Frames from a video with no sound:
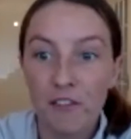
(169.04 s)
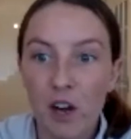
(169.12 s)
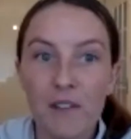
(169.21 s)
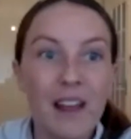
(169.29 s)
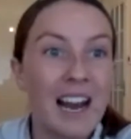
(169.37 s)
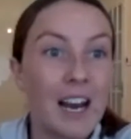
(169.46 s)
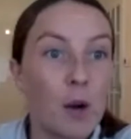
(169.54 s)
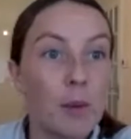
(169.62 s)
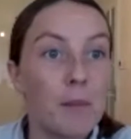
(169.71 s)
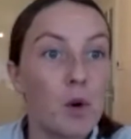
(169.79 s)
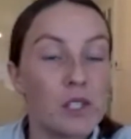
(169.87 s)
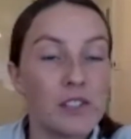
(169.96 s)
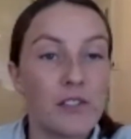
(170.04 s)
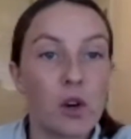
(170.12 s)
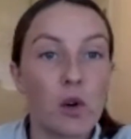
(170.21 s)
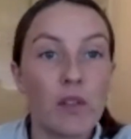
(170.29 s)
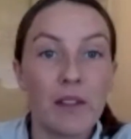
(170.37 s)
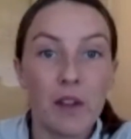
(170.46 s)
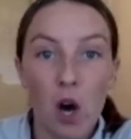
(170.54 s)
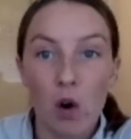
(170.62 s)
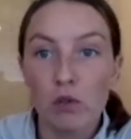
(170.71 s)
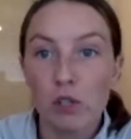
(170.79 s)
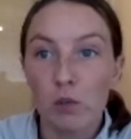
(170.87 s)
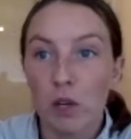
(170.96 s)
find that a little bit more difficult than the
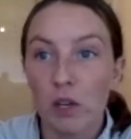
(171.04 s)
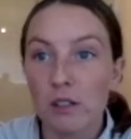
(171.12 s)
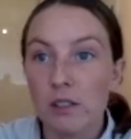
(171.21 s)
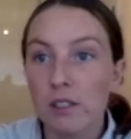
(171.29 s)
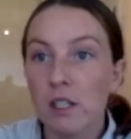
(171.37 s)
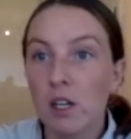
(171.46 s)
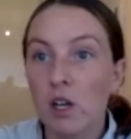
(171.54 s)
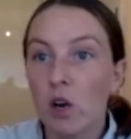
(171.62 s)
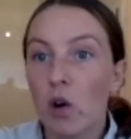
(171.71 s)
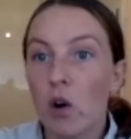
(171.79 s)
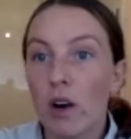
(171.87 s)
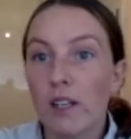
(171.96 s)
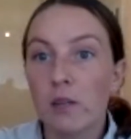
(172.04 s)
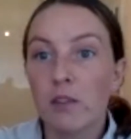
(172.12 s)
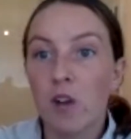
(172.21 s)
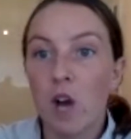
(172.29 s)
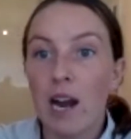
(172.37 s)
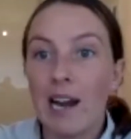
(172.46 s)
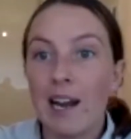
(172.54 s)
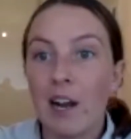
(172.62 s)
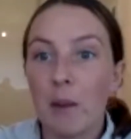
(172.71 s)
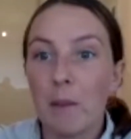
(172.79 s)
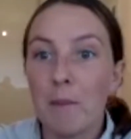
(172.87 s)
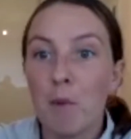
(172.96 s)
older ones. All right, because we've got a little
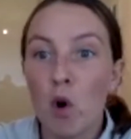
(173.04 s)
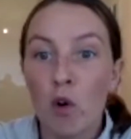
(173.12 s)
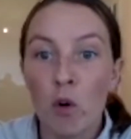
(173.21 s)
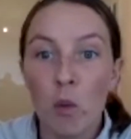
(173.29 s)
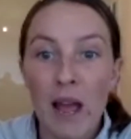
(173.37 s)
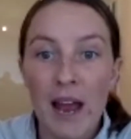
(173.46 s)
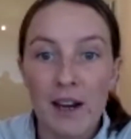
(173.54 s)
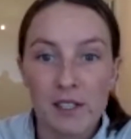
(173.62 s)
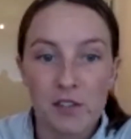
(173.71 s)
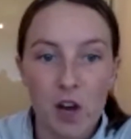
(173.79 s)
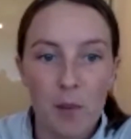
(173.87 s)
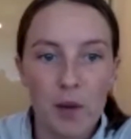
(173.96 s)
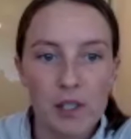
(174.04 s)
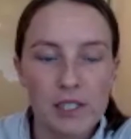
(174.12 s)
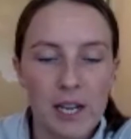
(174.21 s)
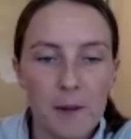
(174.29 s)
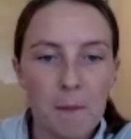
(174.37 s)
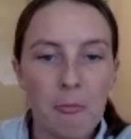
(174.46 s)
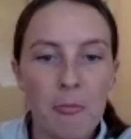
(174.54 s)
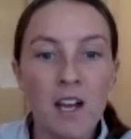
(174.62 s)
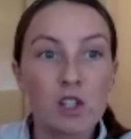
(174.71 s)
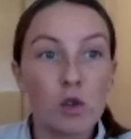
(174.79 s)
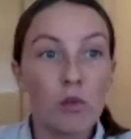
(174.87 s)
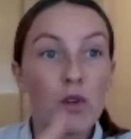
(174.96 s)
bit more awareness of our body.
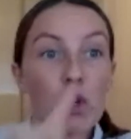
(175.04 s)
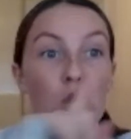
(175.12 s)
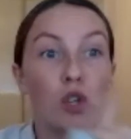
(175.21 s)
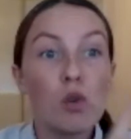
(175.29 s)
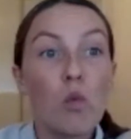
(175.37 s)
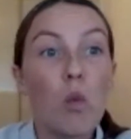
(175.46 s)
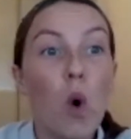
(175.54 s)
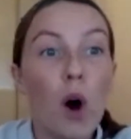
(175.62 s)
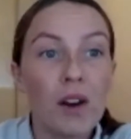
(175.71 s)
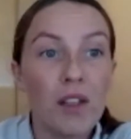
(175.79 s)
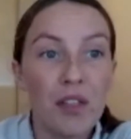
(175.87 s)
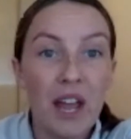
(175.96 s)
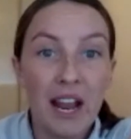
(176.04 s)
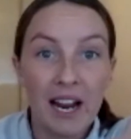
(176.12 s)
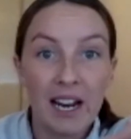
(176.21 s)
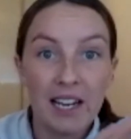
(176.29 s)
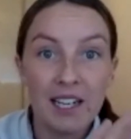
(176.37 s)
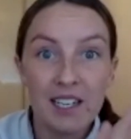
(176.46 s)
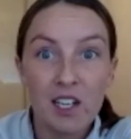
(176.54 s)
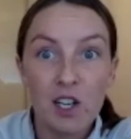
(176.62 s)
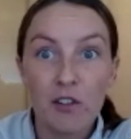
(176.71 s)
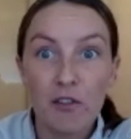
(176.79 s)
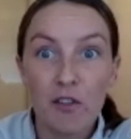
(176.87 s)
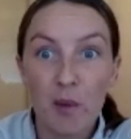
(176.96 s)
So if you do one thing
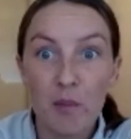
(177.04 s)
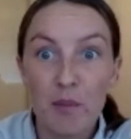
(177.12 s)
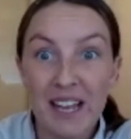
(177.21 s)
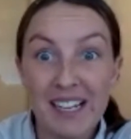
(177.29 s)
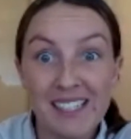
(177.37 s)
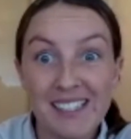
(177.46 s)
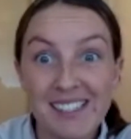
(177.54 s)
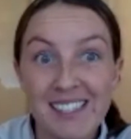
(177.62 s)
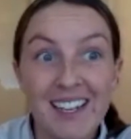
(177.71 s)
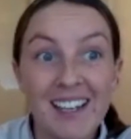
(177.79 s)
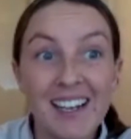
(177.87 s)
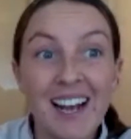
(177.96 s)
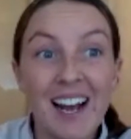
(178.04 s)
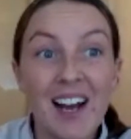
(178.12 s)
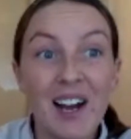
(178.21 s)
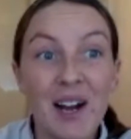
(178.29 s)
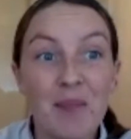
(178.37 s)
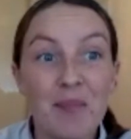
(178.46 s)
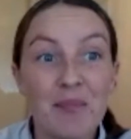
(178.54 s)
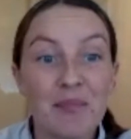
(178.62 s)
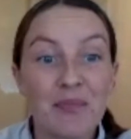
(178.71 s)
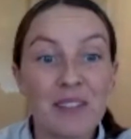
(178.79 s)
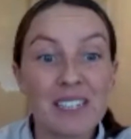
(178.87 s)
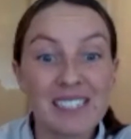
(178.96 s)
from this
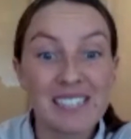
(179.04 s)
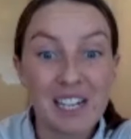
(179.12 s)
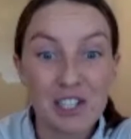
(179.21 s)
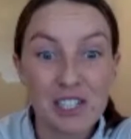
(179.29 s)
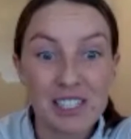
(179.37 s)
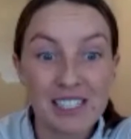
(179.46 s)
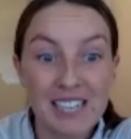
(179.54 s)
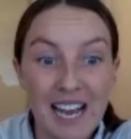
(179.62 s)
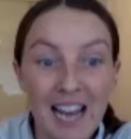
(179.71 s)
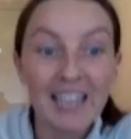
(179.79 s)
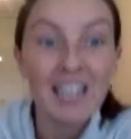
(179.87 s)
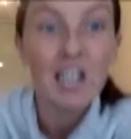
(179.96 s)
session today,